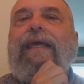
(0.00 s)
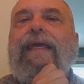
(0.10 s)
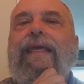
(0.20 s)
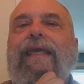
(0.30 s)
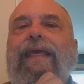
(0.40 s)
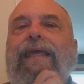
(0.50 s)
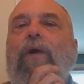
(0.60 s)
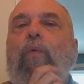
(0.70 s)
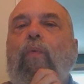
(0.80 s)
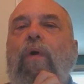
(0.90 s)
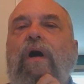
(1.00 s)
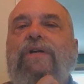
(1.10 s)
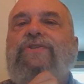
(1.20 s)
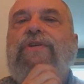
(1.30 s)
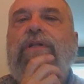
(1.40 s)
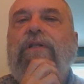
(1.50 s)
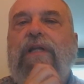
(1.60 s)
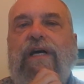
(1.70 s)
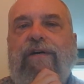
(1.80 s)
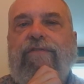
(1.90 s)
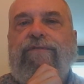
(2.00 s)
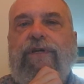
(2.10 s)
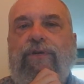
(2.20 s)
he was loved,